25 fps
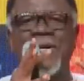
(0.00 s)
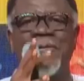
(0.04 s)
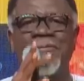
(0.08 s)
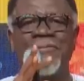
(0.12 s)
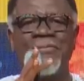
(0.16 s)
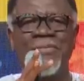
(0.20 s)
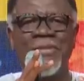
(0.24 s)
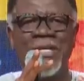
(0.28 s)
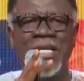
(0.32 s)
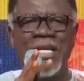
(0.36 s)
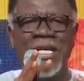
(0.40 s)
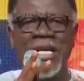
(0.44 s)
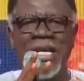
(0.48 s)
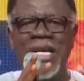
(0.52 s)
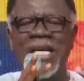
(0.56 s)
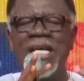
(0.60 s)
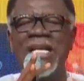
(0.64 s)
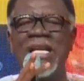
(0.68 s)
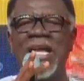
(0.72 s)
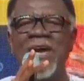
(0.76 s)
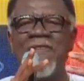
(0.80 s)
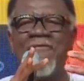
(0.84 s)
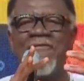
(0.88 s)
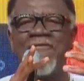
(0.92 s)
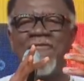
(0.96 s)
up
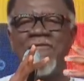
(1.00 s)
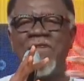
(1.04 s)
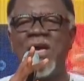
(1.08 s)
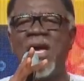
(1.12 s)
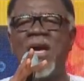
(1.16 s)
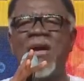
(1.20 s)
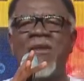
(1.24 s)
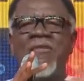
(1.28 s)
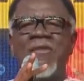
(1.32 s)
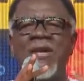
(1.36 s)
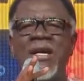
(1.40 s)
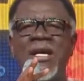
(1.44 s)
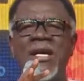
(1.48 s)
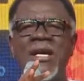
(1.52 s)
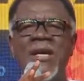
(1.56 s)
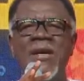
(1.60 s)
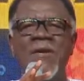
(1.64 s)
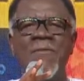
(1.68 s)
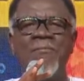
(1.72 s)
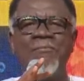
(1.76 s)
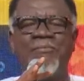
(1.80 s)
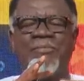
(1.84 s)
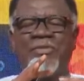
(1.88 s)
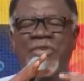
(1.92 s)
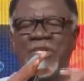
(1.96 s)
in a
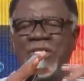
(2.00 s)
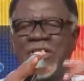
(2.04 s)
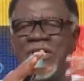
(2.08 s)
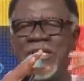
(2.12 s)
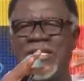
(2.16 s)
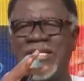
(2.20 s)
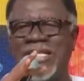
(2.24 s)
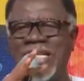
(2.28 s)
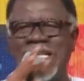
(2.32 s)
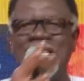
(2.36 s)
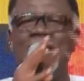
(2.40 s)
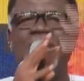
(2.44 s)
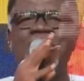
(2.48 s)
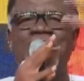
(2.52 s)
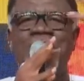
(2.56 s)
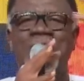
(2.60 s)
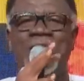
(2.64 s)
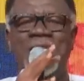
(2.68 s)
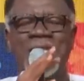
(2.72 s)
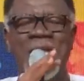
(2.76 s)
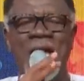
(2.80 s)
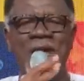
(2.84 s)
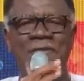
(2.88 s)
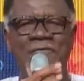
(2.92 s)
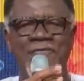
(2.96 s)
very
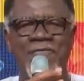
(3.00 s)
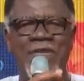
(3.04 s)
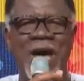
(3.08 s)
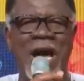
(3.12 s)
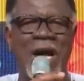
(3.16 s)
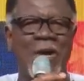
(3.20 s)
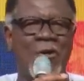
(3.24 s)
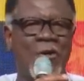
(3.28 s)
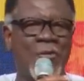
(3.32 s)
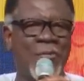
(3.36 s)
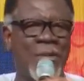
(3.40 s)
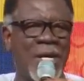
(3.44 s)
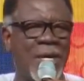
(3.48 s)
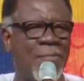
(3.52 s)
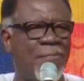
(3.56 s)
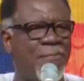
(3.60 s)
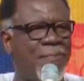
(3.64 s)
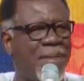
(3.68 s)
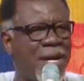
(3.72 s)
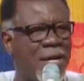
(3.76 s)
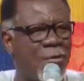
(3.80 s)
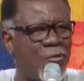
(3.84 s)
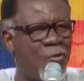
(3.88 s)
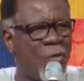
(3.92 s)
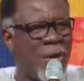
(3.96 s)
prestigious
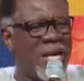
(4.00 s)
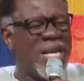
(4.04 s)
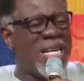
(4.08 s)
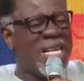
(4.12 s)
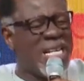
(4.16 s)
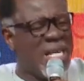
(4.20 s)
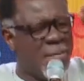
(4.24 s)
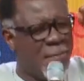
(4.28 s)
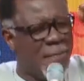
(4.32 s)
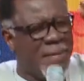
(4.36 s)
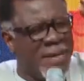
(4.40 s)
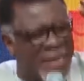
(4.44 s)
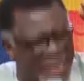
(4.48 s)
environment, but when